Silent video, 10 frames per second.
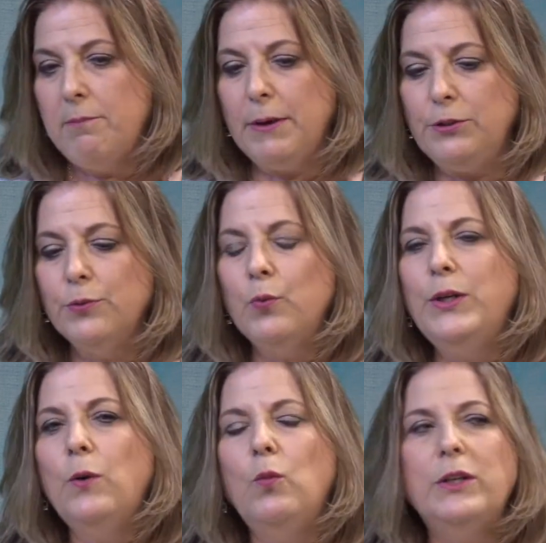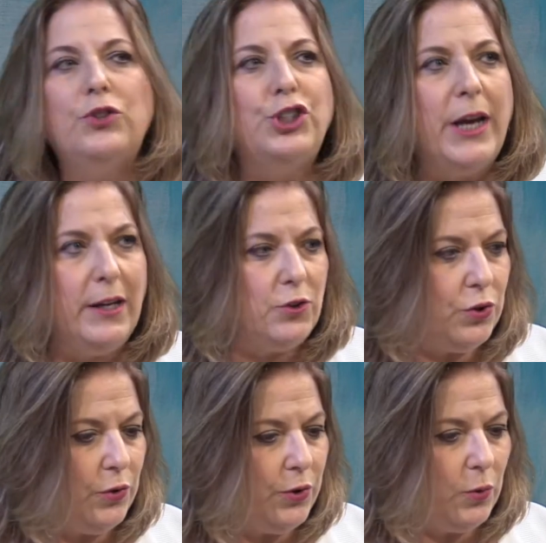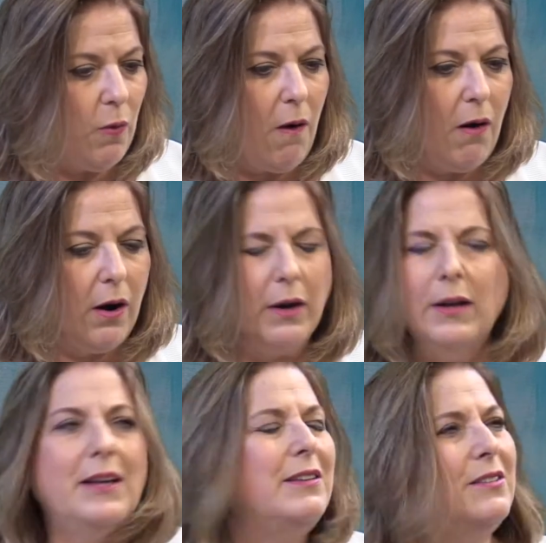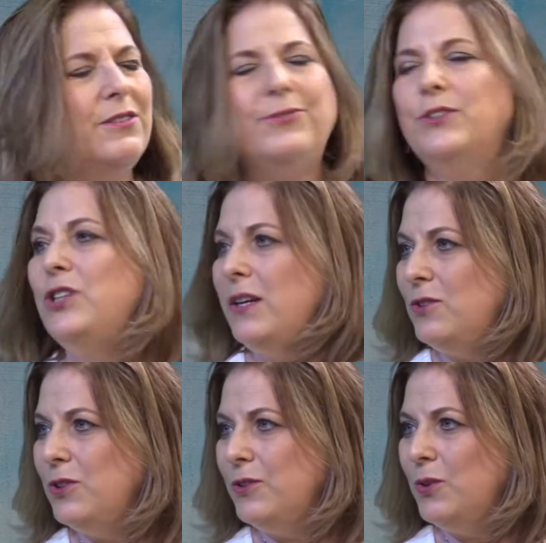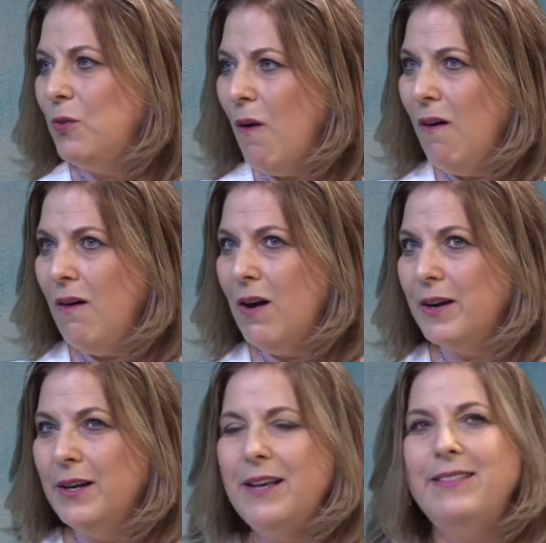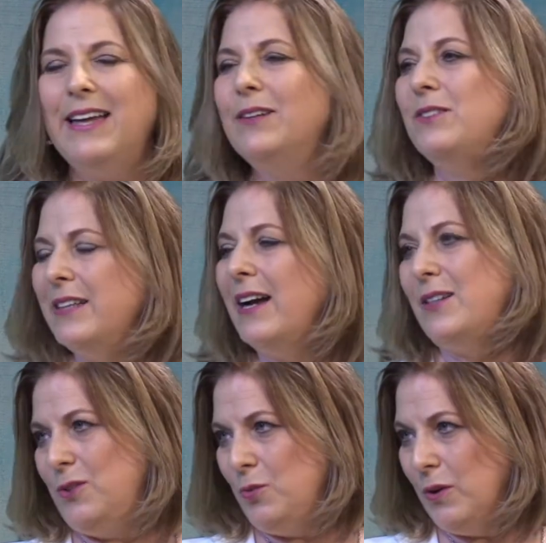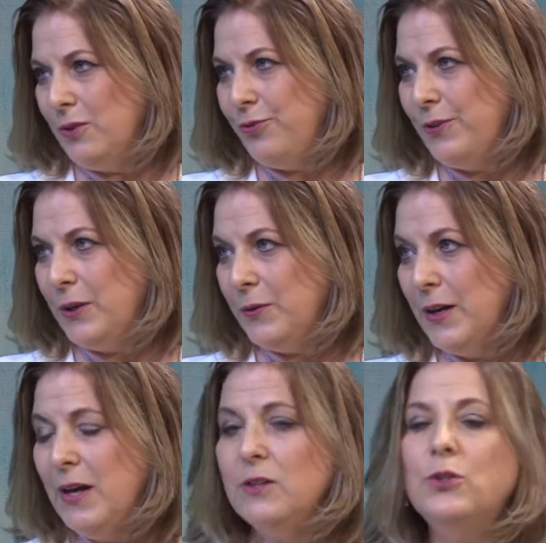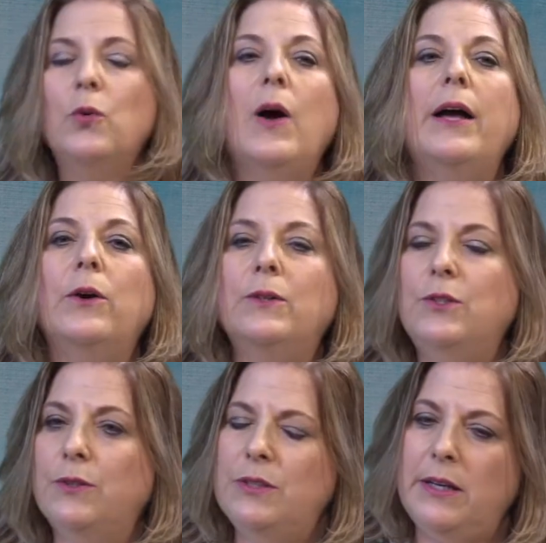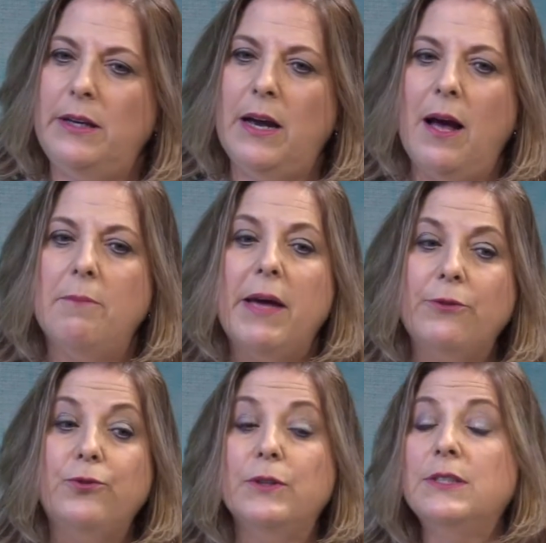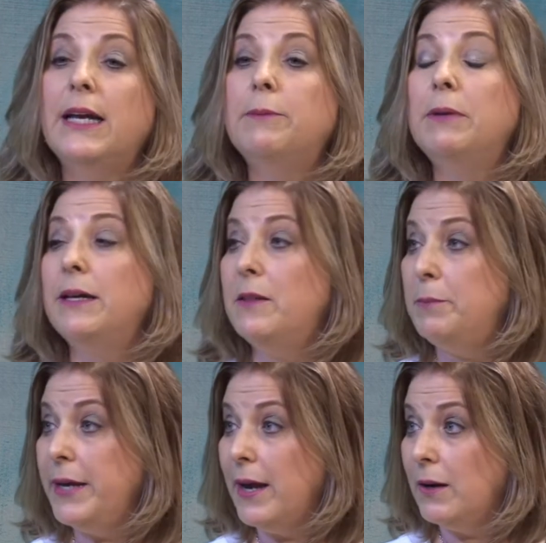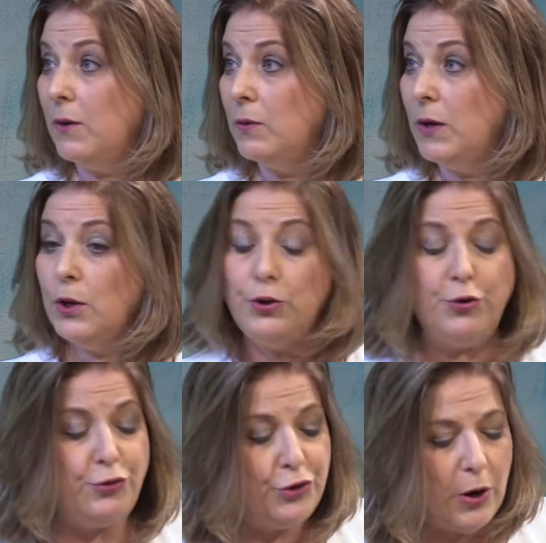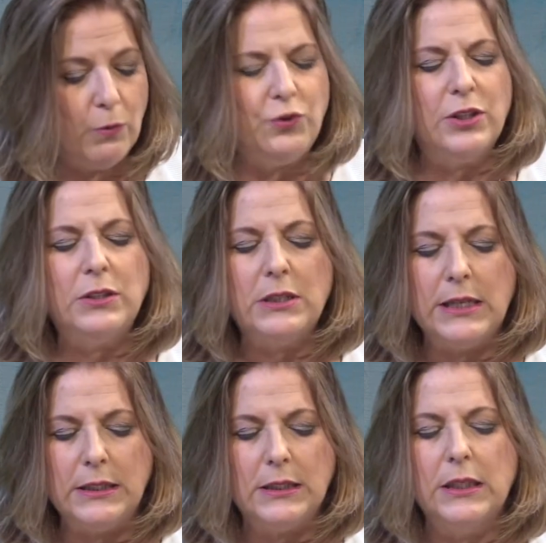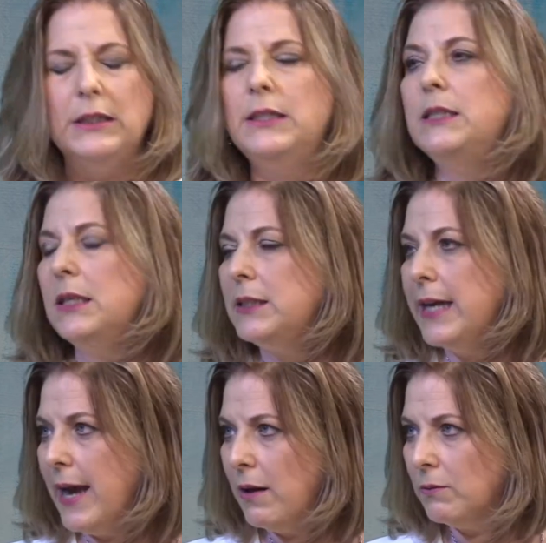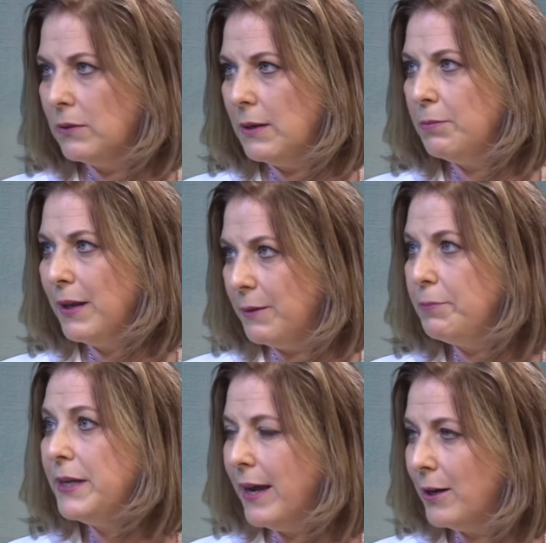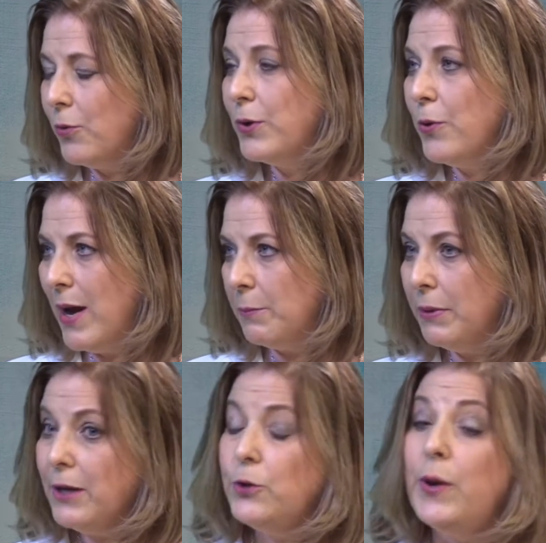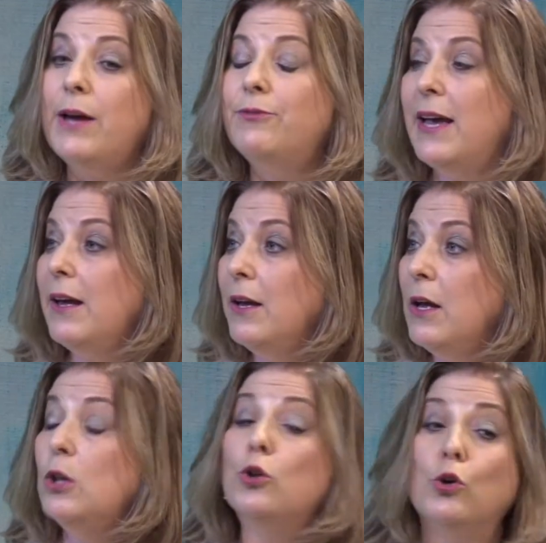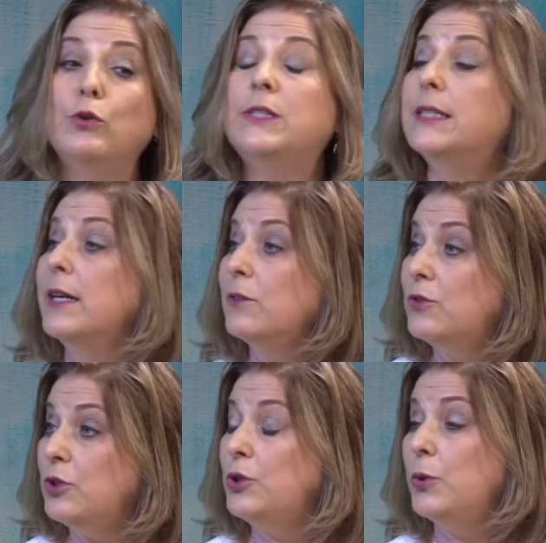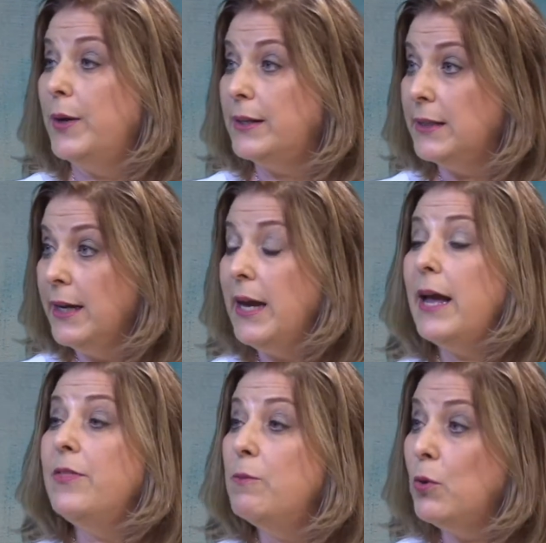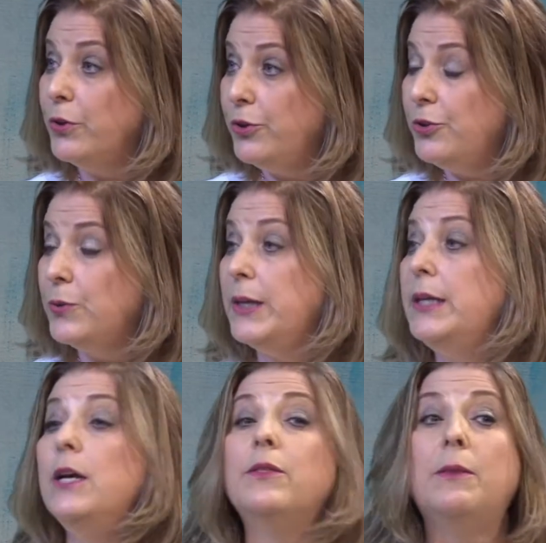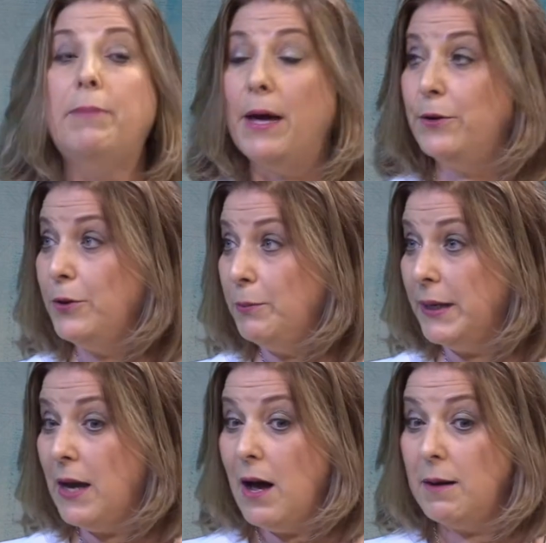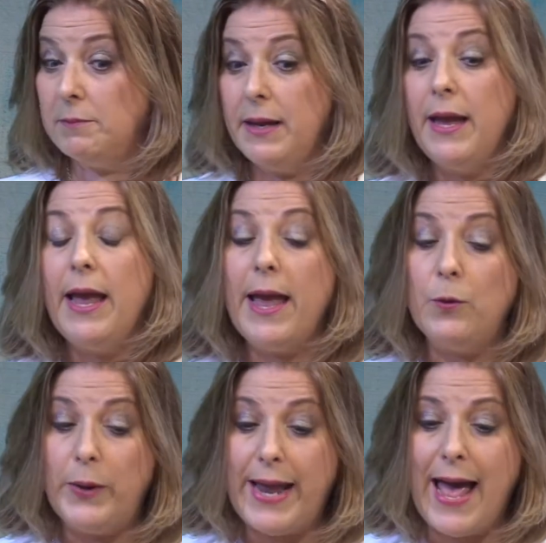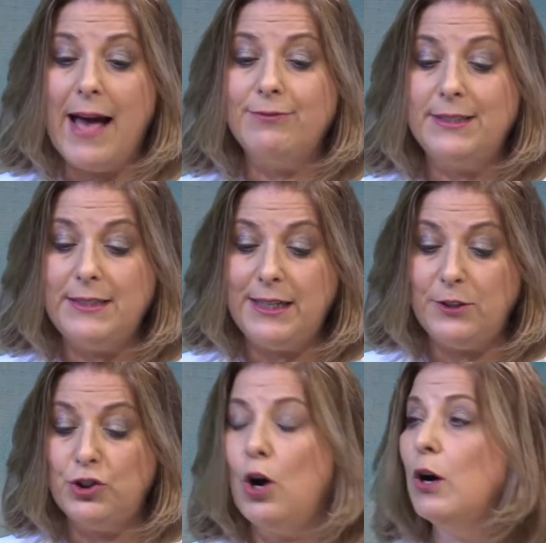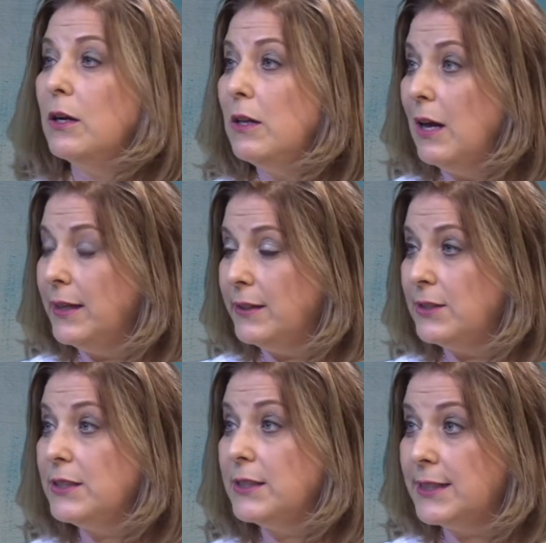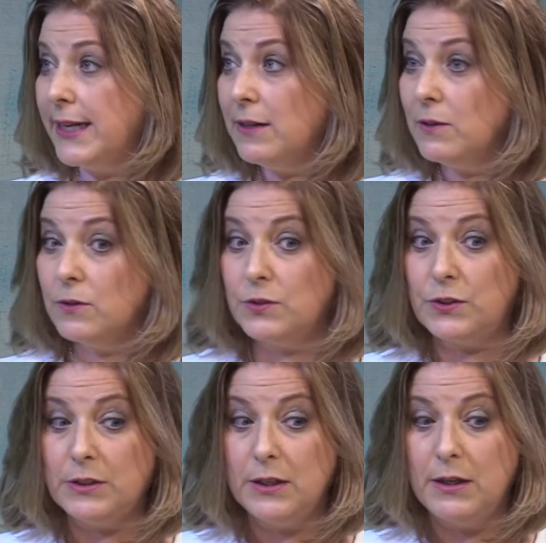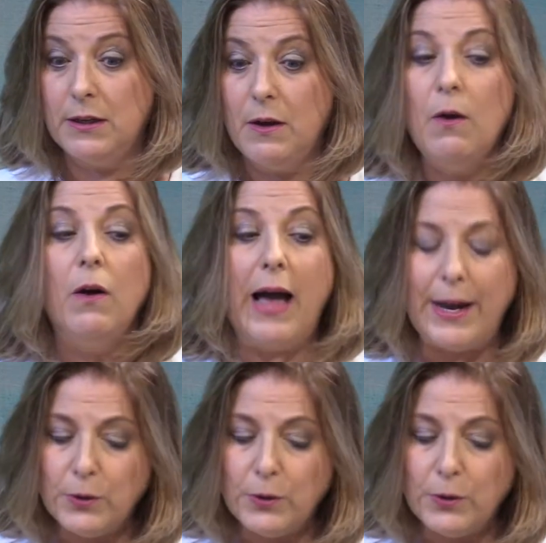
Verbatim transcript: But you're, we don't want to change who you are, because if we change who you are, then it's not going to work for you. Mm-hmm. So I always use a uh, metaphor. It's like playing the piano. You don't just instantly sit down and play a piano and know how to play it. You have to learn skills to do it. And the more you do it, the better you become. And we have to teach our clients skills. I